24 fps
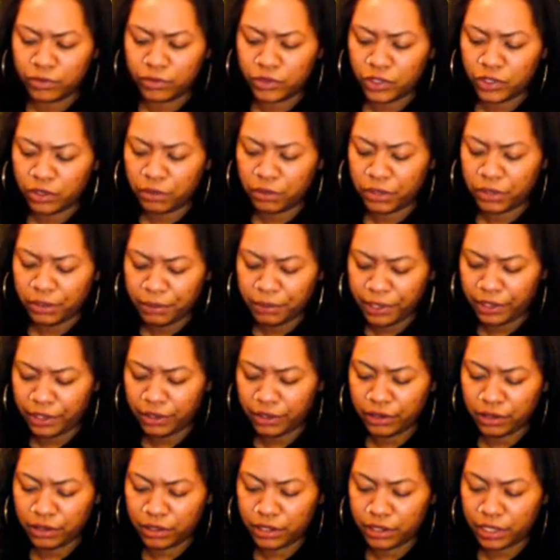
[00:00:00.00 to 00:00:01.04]
me
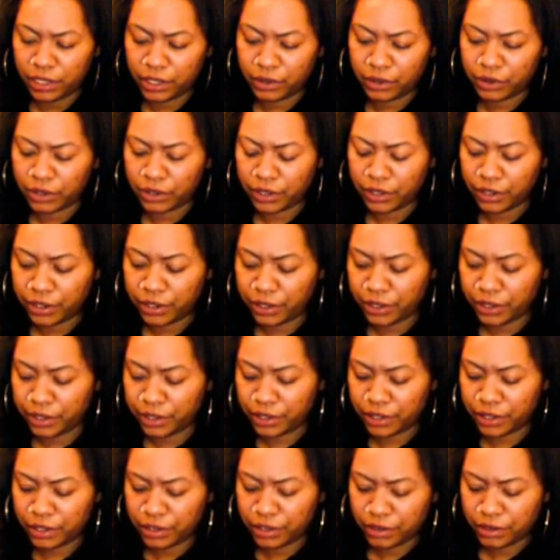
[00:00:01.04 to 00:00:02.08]
about the out
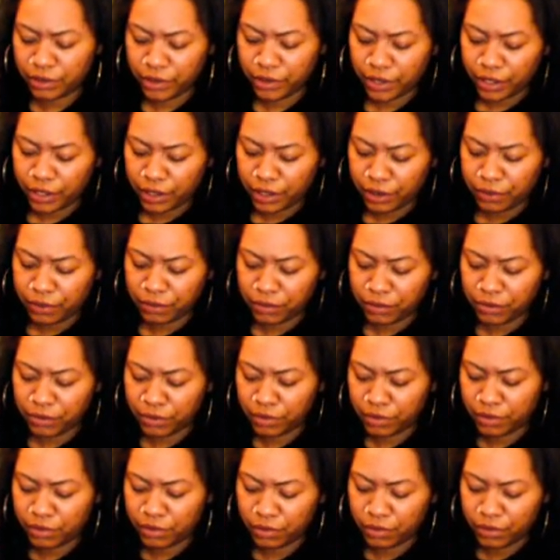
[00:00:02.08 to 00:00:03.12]
card. Okay.
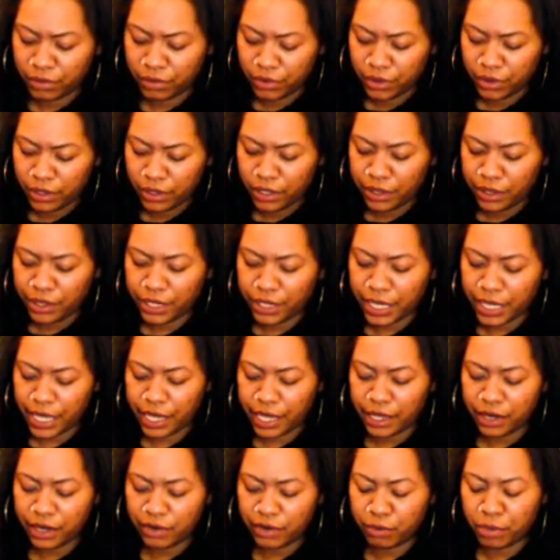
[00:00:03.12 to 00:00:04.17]
The
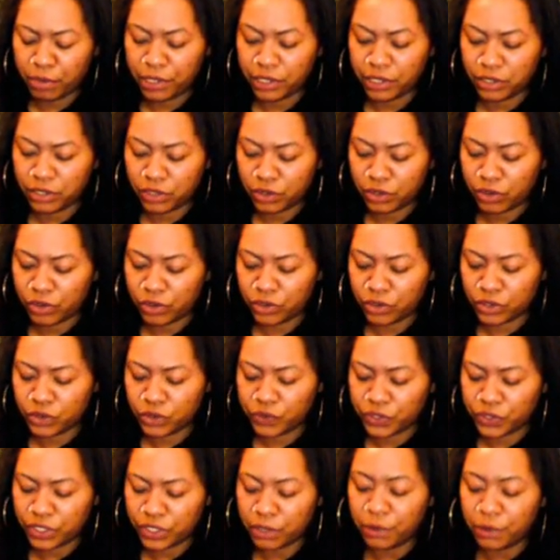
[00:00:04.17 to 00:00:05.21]
Eight of Pentacles.
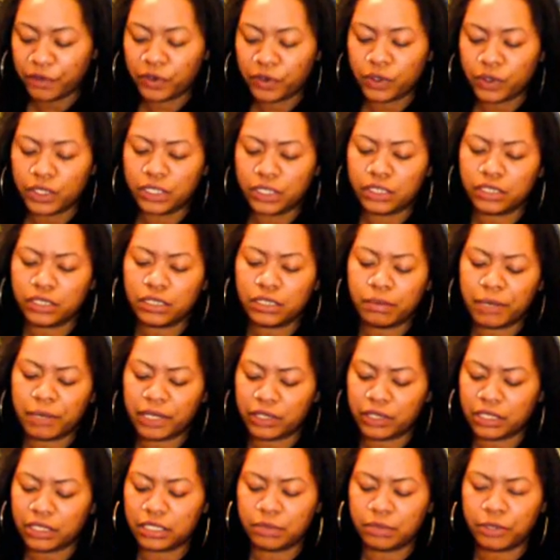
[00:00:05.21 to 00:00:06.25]
For some of you, this is
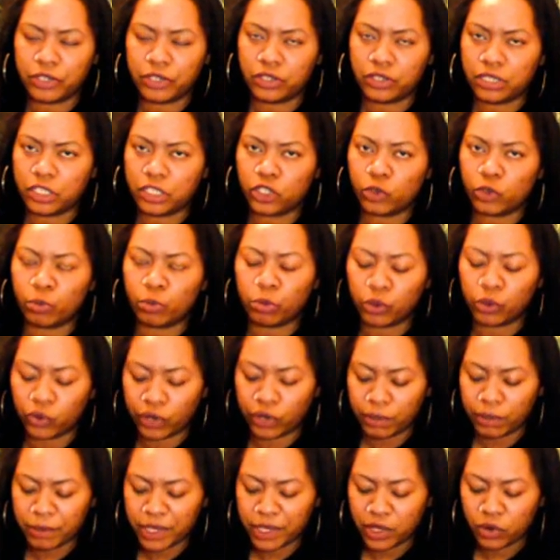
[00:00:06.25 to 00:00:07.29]
about this person's
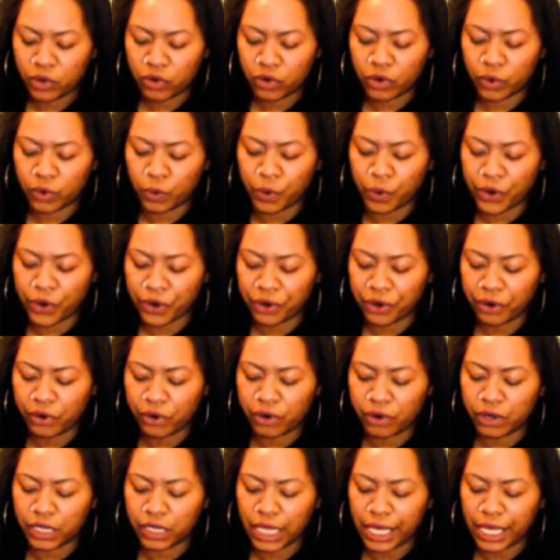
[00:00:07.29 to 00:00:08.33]
employment or work
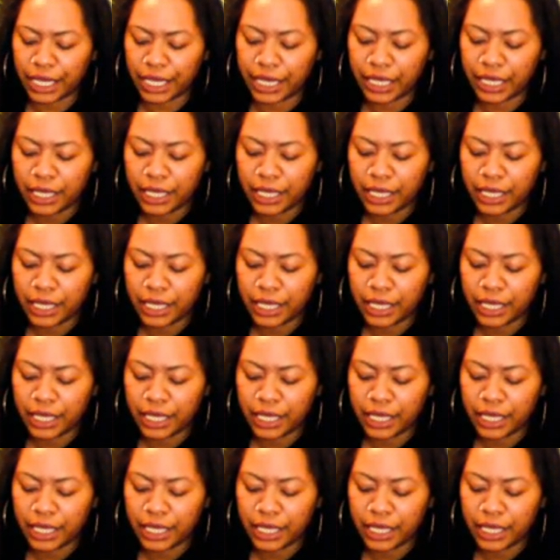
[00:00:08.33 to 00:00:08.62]
or like